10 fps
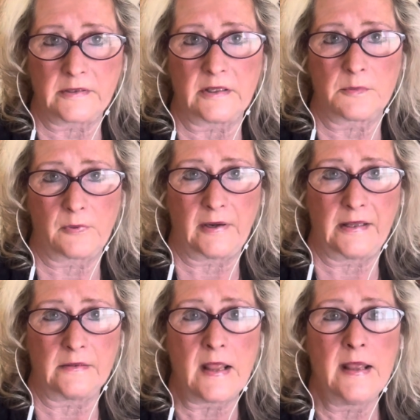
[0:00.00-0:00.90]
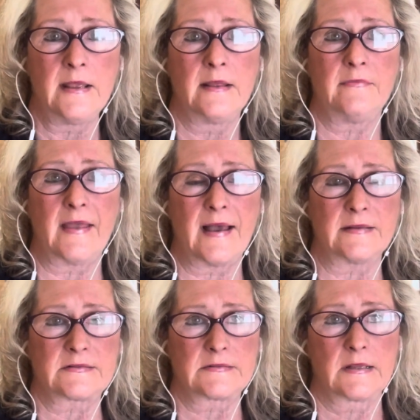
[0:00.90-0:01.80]
in the brain
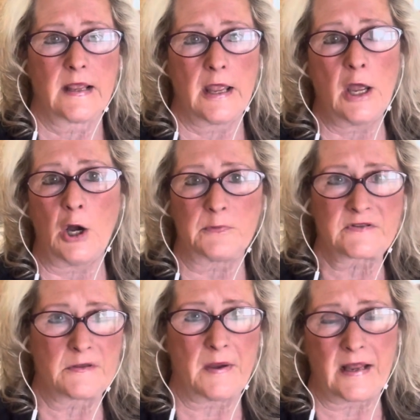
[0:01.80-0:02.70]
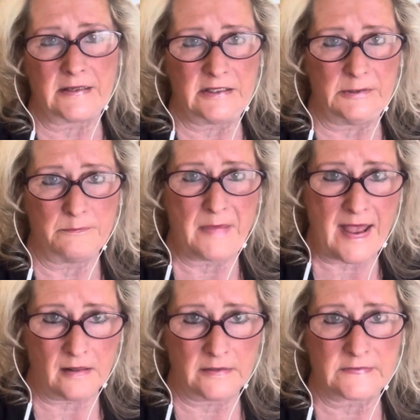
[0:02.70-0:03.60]
that helps the body keep
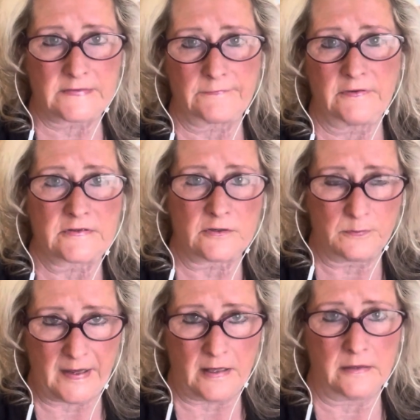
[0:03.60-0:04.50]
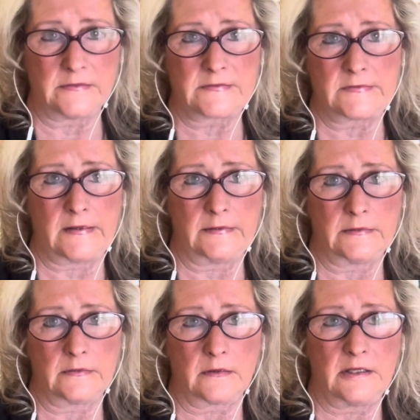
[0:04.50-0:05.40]
balance, physical balance,
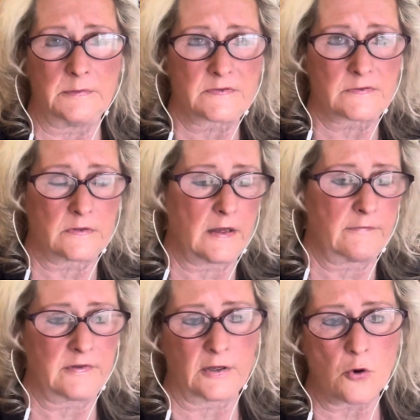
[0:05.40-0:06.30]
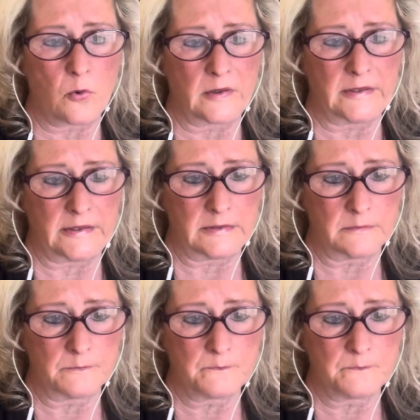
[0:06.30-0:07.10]
and keeps everything coordinated.